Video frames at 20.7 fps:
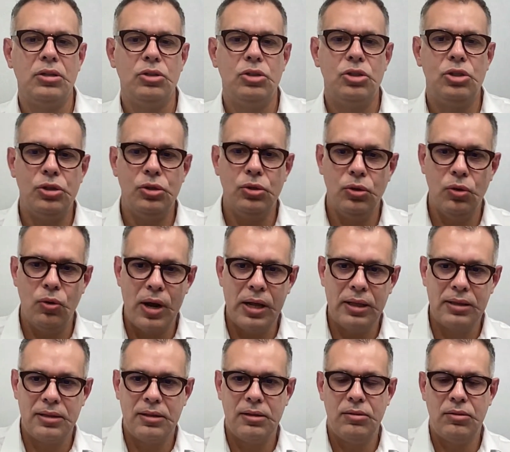to
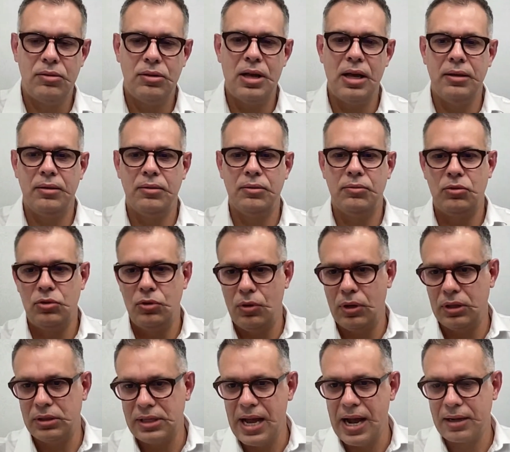
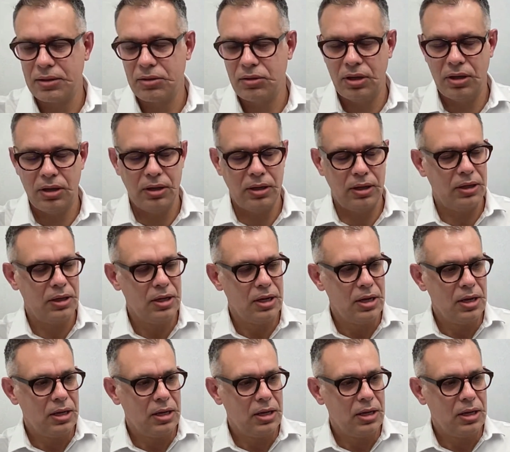attack the